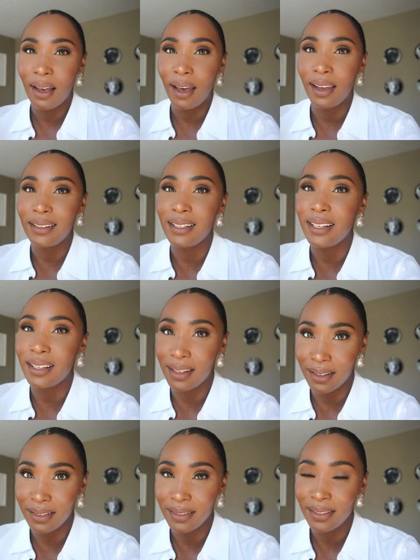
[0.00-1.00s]
I
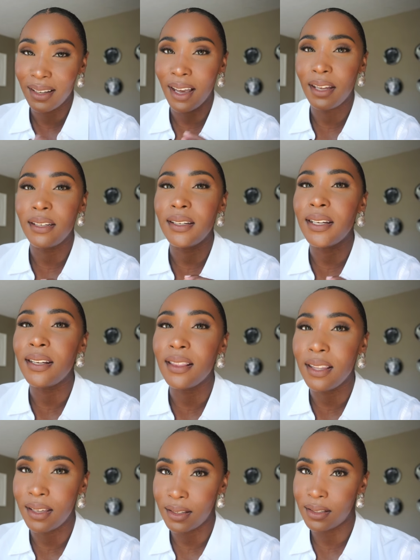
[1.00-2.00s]
need, I need
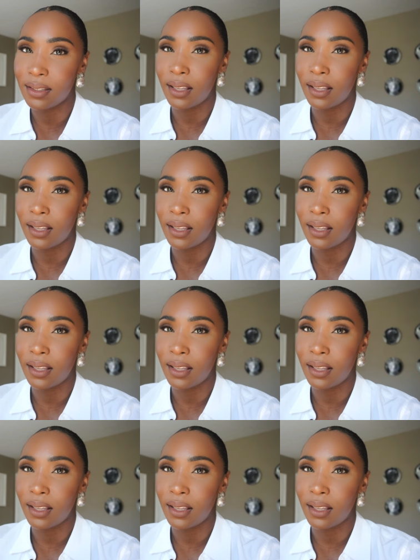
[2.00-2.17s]
these.